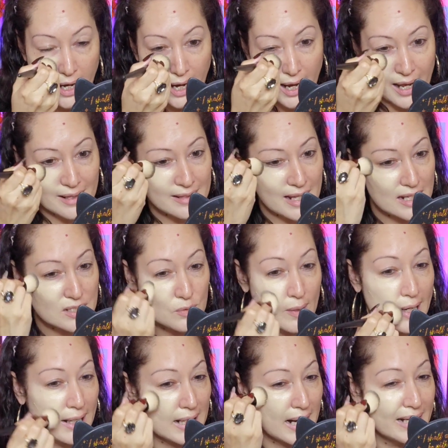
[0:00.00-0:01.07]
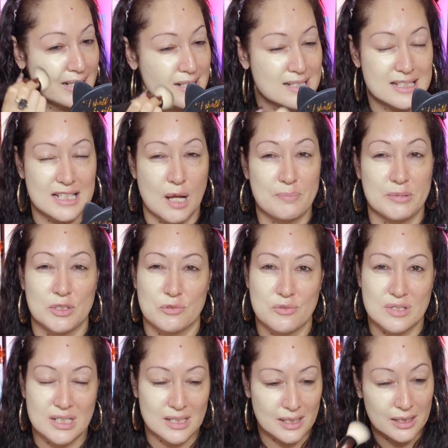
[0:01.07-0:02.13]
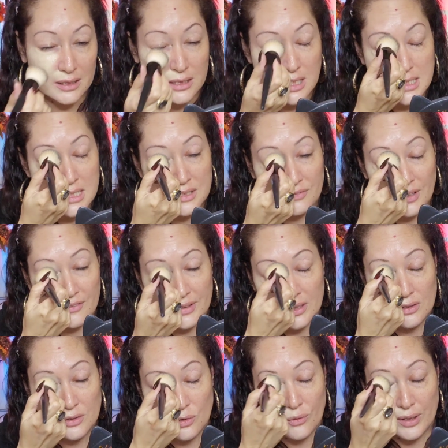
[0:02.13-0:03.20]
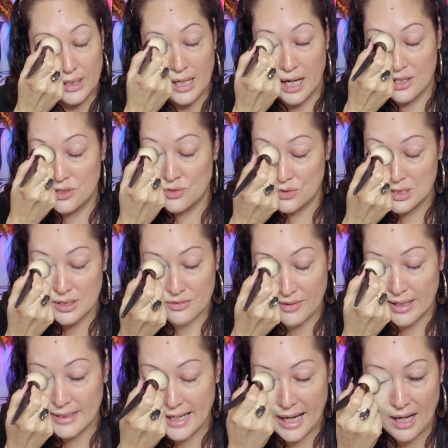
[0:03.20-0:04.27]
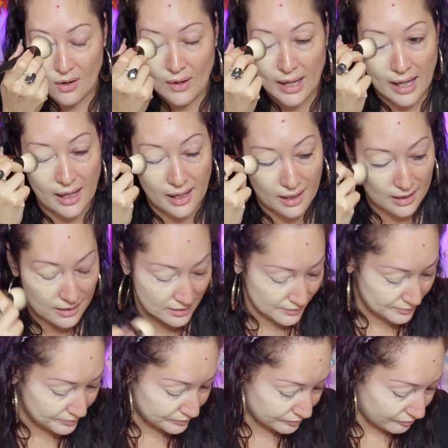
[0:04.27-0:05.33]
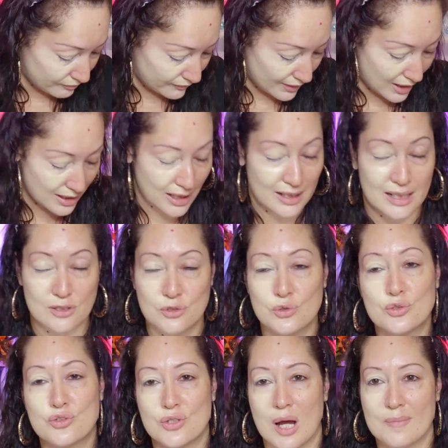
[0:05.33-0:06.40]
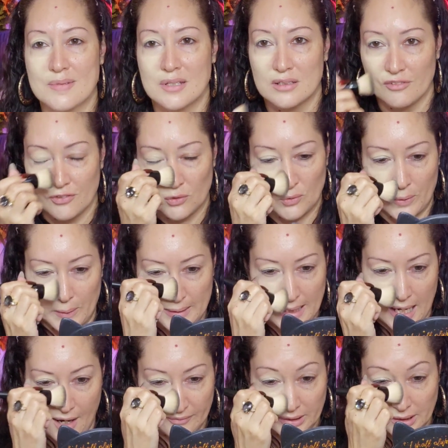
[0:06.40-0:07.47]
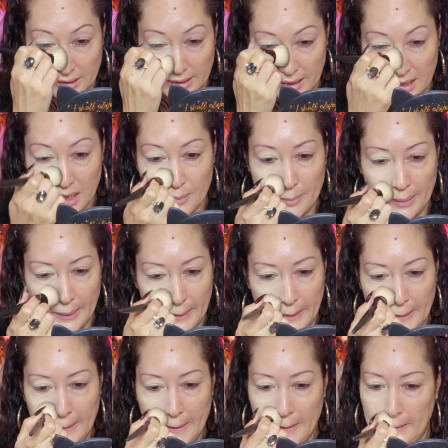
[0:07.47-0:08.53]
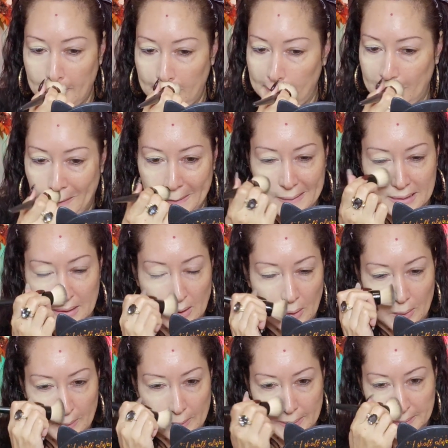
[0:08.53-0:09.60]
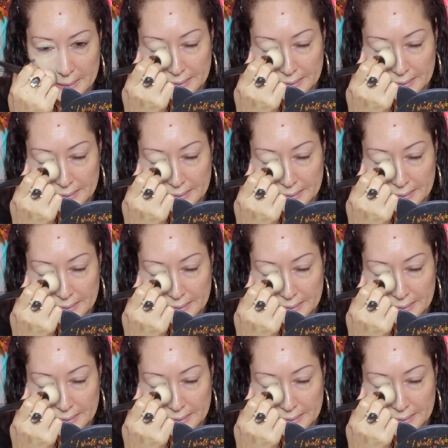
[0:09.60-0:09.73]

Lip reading: and that's why I kind of stopped using it, because it's very annoying. I used it right now and I got like 2 drops on the floor that I have to clean up. So